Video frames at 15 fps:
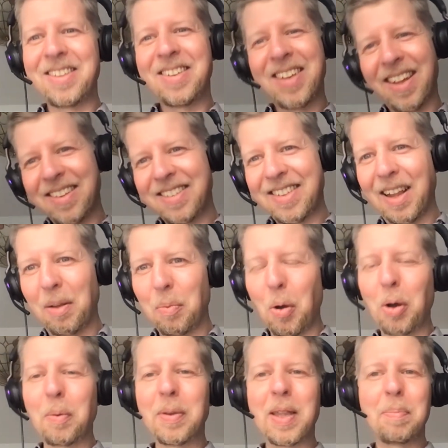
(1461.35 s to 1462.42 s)
You can still
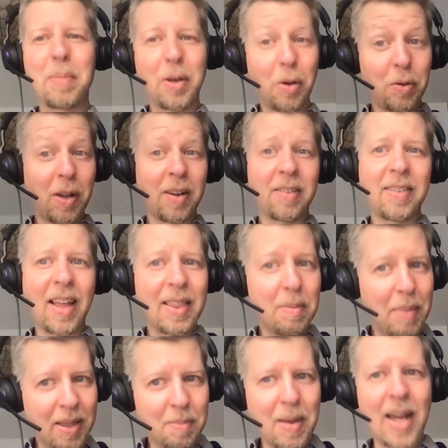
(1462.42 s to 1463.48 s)
work with it because you understand the
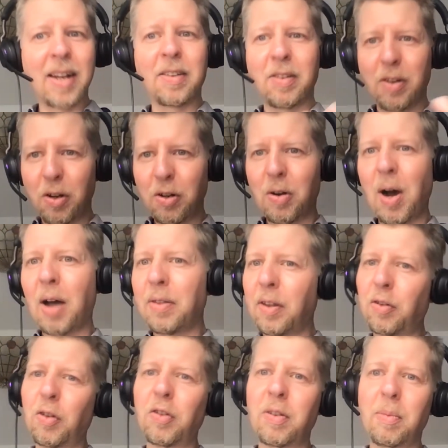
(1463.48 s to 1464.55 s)
mathematics and you know how the
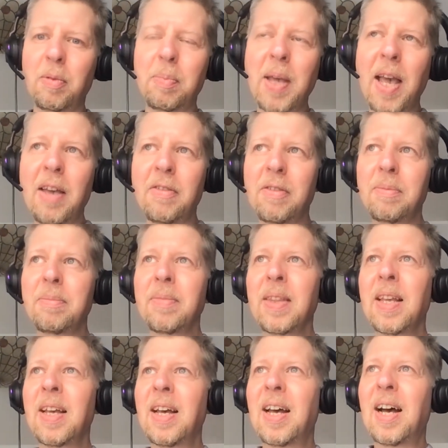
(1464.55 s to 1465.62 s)
systems behave.
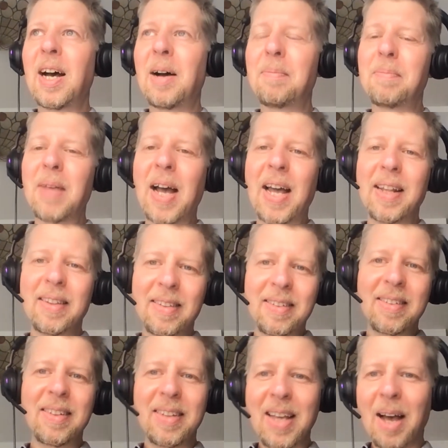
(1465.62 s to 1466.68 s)
And
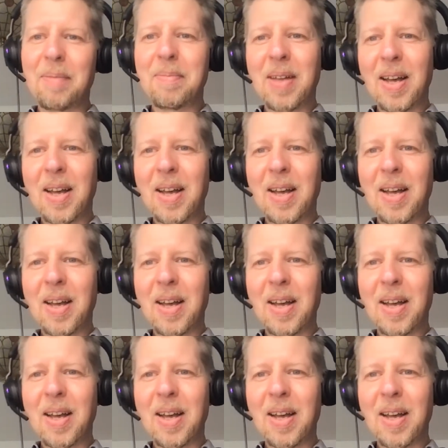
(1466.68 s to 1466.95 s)
yeah,